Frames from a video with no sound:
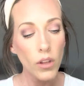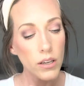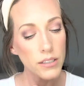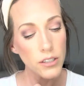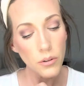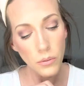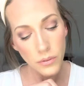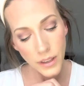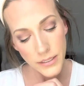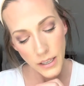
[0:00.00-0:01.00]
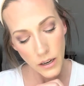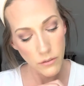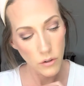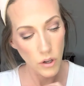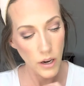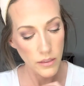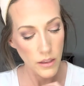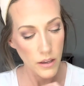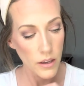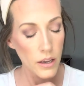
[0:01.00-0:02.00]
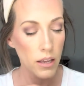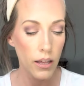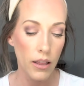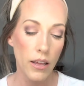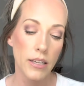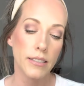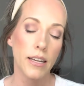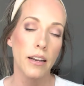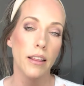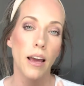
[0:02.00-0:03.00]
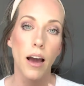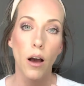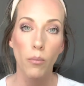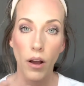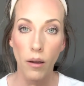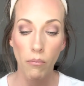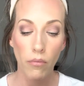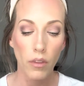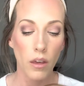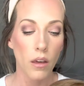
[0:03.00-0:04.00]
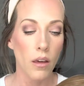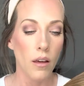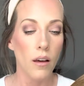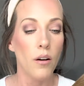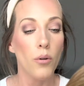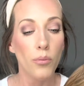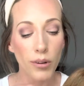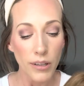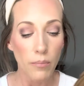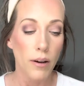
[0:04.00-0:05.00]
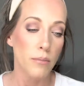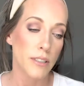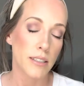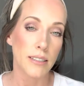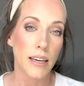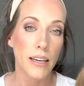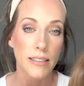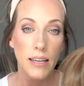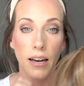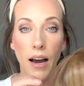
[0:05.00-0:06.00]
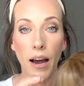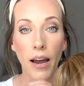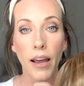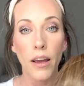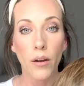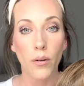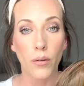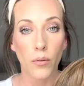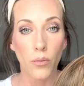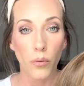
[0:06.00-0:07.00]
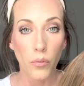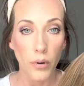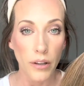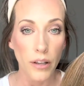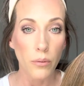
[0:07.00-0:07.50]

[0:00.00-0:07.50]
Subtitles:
So that's kind of a look at the inside of the cap. I'm really bummed because, like I said, I really,